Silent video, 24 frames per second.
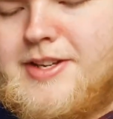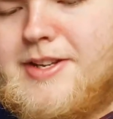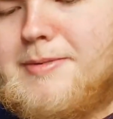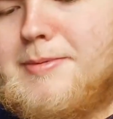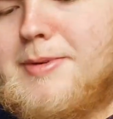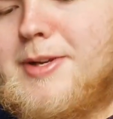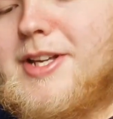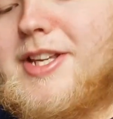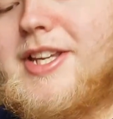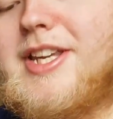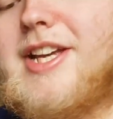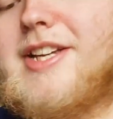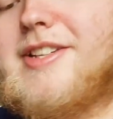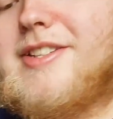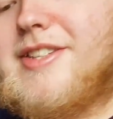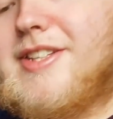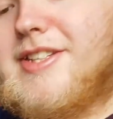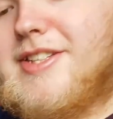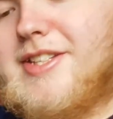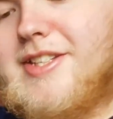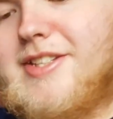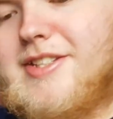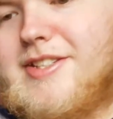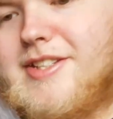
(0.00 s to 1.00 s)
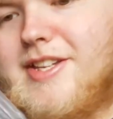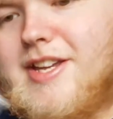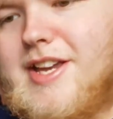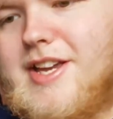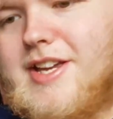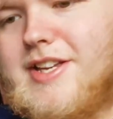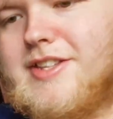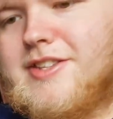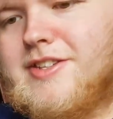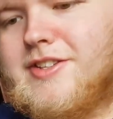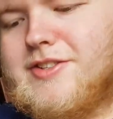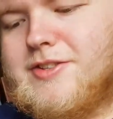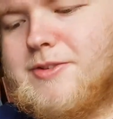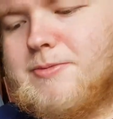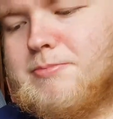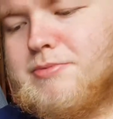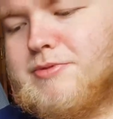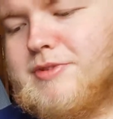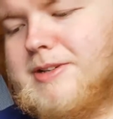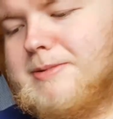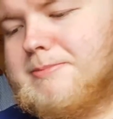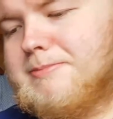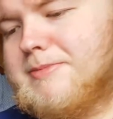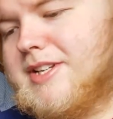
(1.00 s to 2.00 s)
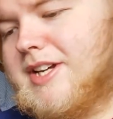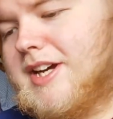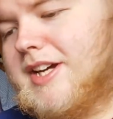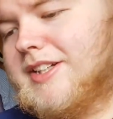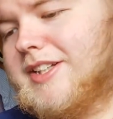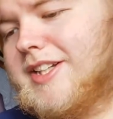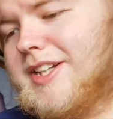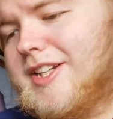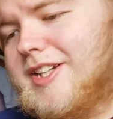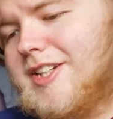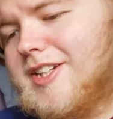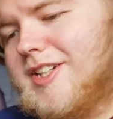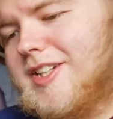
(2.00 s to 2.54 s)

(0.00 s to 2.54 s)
But yes, this is the Supreme Dalek.